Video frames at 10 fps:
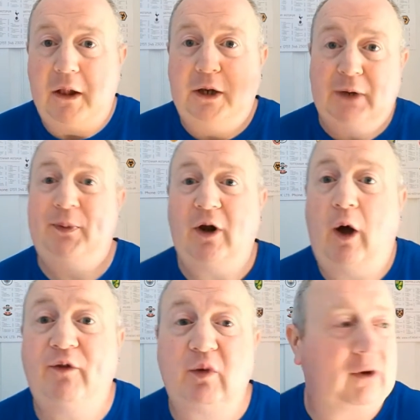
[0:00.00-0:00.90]
Liverpool
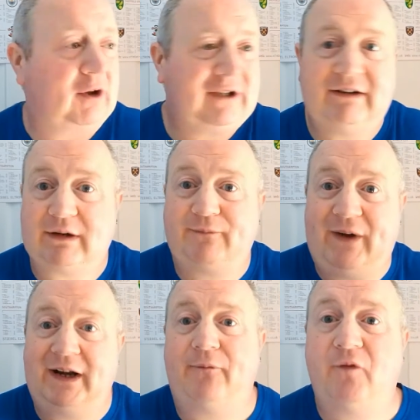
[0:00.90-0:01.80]
obviously want to change their
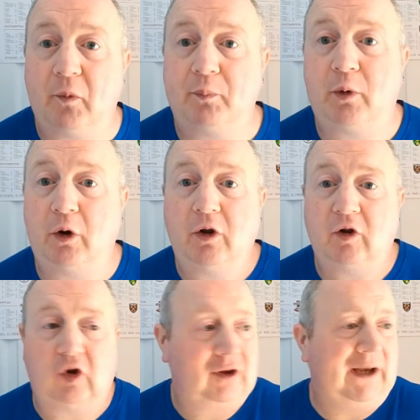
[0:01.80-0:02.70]
style of football to
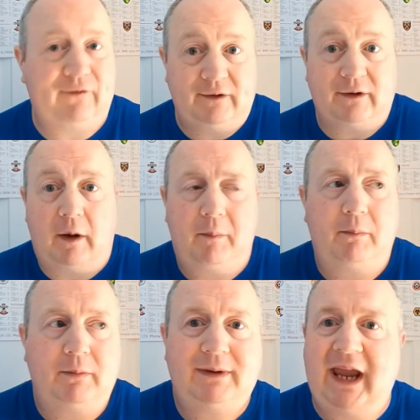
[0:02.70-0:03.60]
suit different
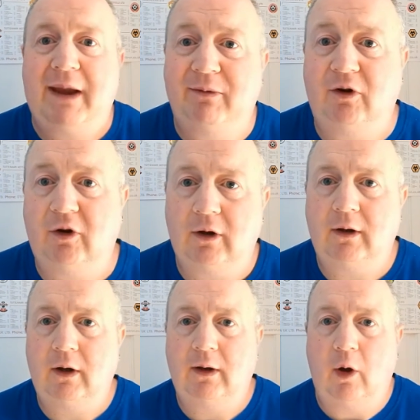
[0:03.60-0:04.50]
teams
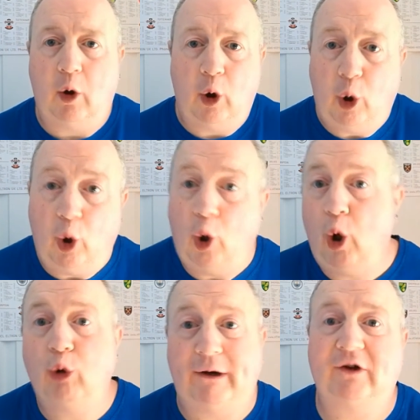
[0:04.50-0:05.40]

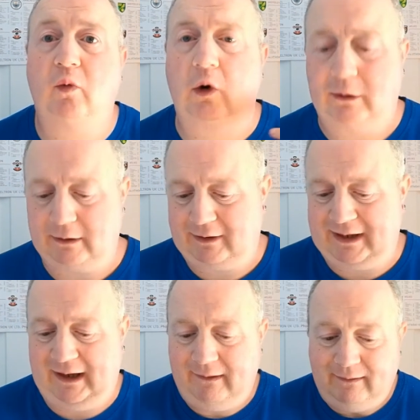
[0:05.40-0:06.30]
all around the world,
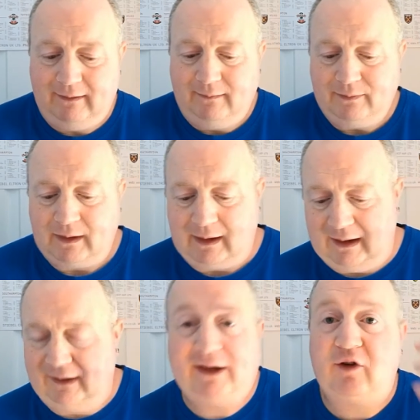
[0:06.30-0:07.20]
okay?
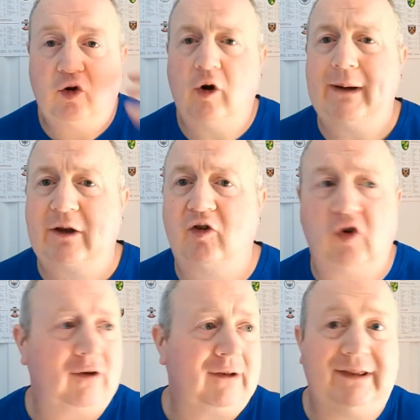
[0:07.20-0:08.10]
I think Traore can
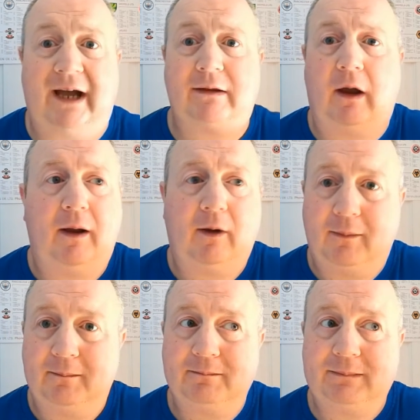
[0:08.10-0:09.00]
suit
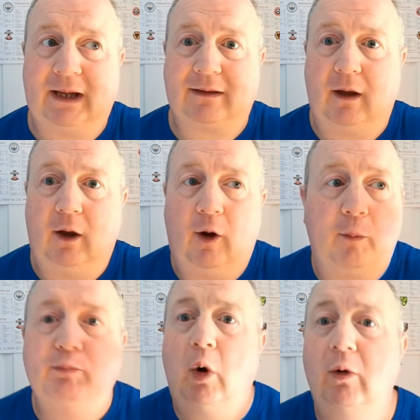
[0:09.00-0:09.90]
that
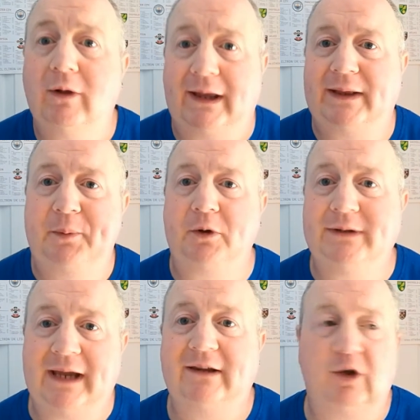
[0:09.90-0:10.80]
mould that Liverpool
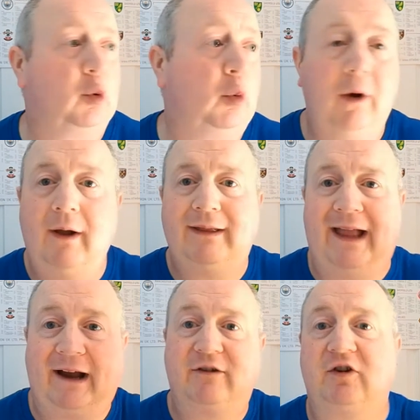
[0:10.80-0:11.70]
need to go
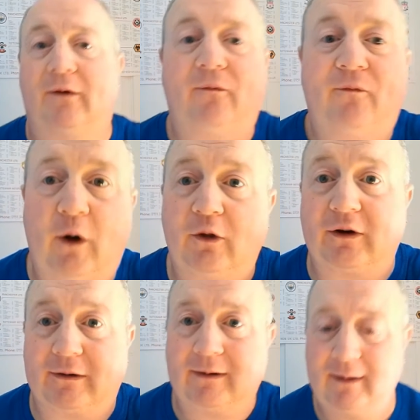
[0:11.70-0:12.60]
extra further.